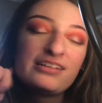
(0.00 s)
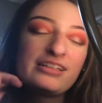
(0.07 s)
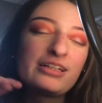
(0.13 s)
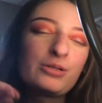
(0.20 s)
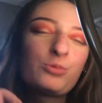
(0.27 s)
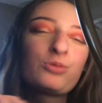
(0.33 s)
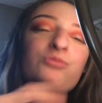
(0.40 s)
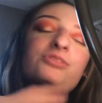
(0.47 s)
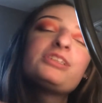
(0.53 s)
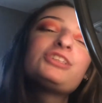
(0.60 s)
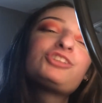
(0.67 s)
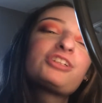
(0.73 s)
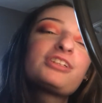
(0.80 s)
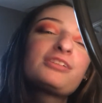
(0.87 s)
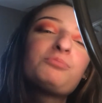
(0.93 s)
Like, we're
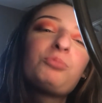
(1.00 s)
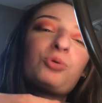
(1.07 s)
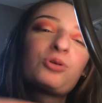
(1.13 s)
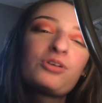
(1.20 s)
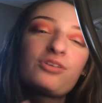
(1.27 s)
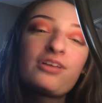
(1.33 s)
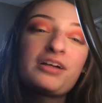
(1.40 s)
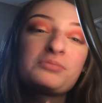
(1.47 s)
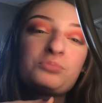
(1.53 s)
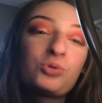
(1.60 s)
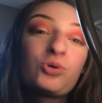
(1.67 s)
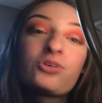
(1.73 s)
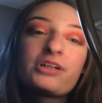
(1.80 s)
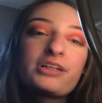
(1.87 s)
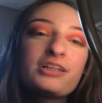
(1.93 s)
reaching borderline
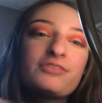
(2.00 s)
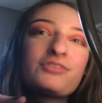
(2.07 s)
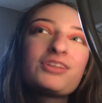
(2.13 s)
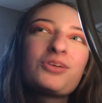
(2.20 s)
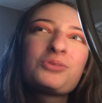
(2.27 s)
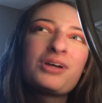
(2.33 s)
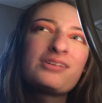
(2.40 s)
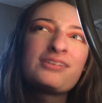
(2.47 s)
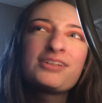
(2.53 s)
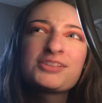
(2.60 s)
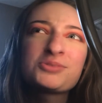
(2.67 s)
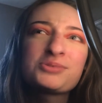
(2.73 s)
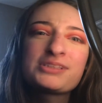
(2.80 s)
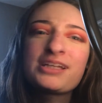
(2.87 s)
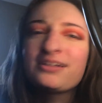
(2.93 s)
boring, even though none of
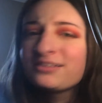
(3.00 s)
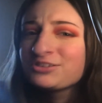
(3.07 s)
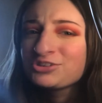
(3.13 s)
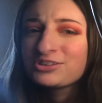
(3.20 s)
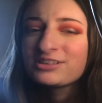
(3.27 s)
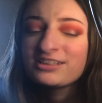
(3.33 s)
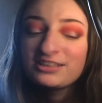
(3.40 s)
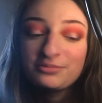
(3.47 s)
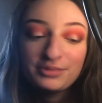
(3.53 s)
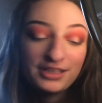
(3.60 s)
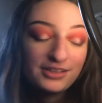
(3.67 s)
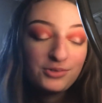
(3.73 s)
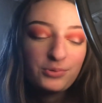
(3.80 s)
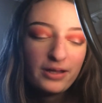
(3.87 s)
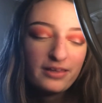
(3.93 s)
this was that interesting to
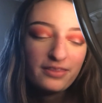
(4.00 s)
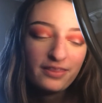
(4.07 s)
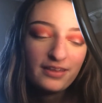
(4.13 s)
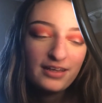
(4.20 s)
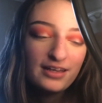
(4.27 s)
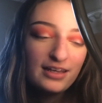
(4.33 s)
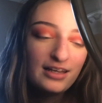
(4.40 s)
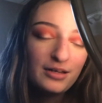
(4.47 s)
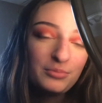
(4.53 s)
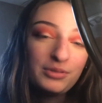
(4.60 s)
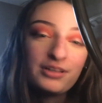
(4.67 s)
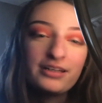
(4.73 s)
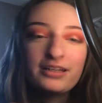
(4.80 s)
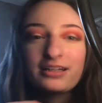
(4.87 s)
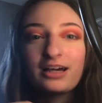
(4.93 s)
begin with.
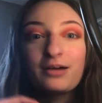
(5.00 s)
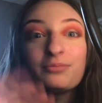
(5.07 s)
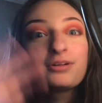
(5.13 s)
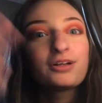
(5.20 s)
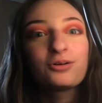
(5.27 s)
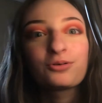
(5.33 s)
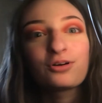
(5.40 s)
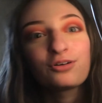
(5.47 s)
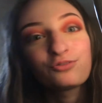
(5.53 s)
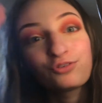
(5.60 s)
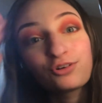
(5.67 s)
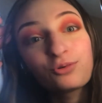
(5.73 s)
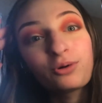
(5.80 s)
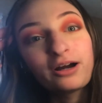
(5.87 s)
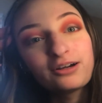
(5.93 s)
But, like, I've been going on
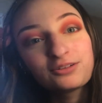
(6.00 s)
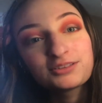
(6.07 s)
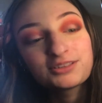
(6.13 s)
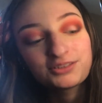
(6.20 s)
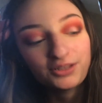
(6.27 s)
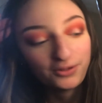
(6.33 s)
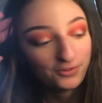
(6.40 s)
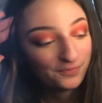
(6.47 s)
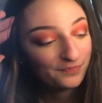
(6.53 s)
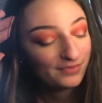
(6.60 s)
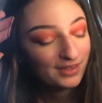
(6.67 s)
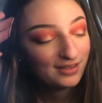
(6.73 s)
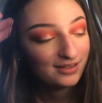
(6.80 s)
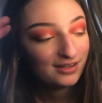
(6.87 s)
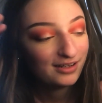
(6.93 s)
for a while, so
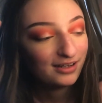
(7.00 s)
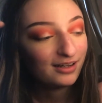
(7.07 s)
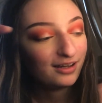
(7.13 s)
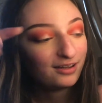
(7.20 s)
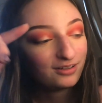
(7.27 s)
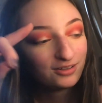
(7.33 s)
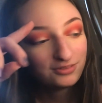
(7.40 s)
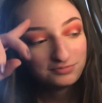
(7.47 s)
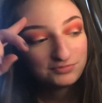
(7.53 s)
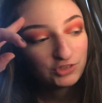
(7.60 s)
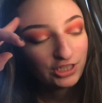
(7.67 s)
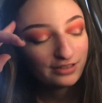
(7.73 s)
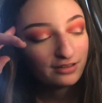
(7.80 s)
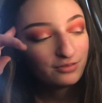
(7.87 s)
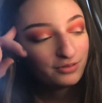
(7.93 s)
I'll
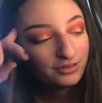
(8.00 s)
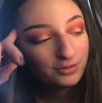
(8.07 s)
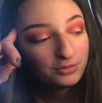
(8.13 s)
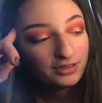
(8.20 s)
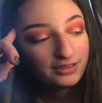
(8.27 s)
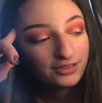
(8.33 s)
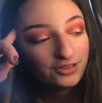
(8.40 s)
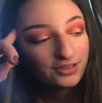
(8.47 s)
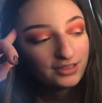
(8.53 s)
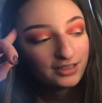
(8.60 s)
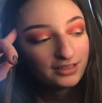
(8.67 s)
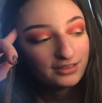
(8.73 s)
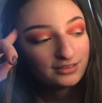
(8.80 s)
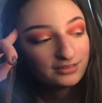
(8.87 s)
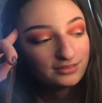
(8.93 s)
check in with you later
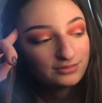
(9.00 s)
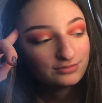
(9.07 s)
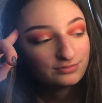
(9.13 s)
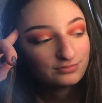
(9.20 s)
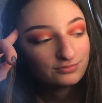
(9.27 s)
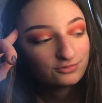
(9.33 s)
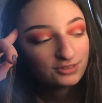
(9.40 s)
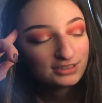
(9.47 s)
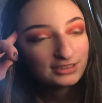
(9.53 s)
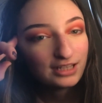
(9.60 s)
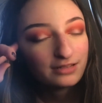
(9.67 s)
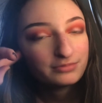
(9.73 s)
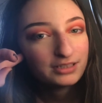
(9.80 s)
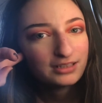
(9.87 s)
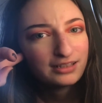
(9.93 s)
again, once
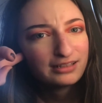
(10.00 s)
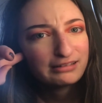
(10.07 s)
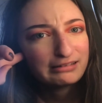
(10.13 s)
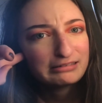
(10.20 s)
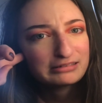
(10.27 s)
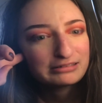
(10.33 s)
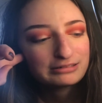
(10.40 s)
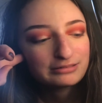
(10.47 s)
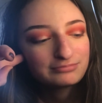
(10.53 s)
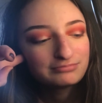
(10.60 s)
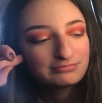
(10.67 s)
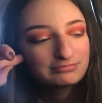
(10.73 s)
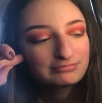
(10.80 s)
I'm done, I guess.